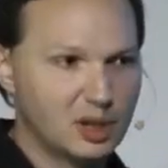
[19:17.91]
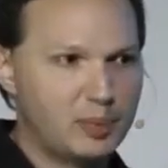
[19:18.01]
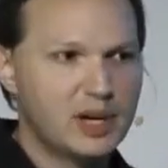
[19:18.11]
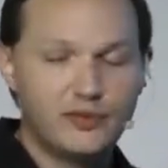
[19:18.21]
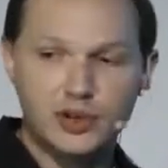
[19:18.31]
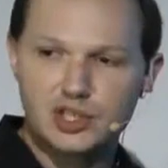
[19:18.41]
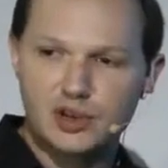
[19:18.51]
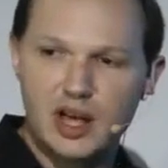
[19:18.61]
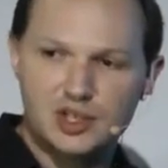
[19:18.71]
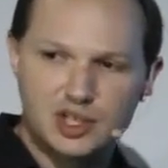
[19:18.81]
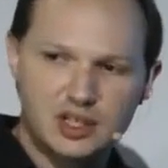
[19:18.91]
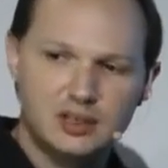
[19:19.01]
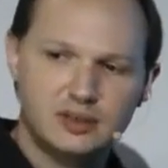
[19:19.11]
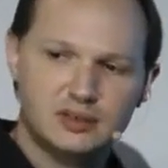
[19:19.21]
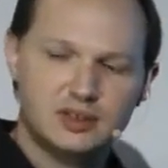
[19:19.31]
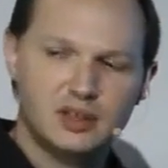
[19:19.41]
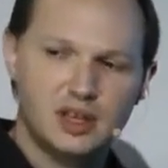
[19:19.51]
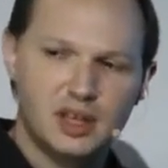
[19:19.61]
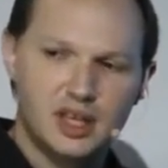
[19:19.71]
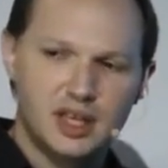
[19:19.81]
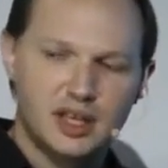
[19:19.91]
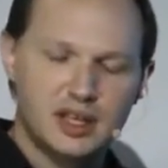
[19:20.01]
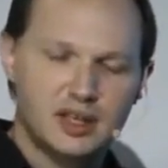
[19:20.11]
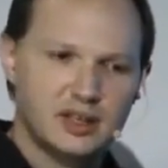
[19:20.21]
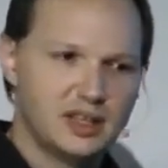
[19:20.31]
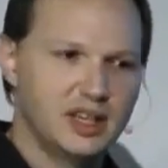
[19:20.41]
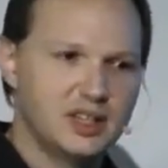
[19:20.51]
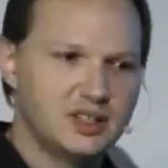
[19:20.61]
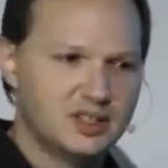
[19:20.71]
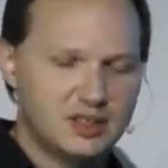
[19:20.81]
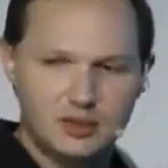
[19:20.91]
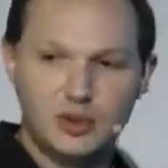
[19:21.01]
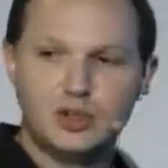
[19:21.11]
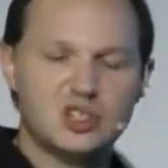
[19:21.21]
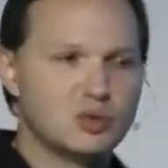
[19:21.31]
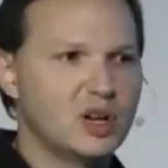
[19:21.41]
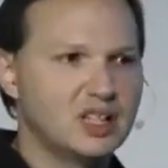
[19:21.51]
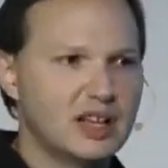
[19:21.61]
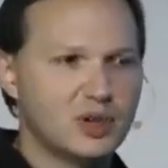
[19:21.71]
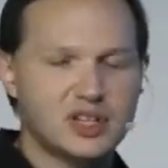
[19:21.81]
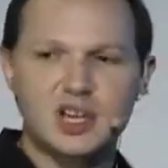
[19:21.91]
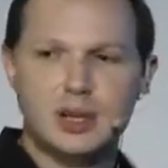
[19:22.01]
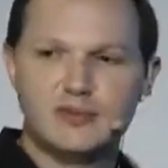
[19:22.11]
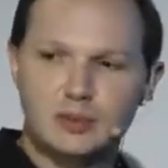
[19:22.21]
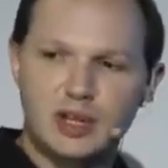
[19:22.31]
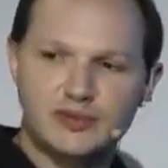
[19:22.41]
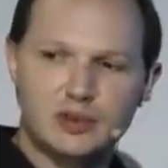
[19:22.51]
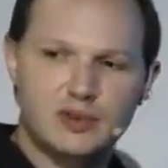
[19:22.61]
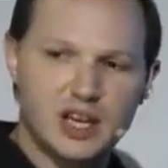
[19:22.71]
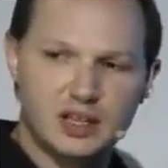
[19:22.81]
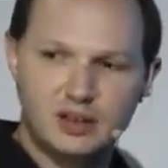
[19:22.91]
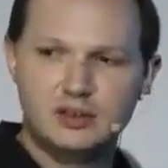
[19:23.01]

The breadth-first strategy is we do this one level at a time from left to right.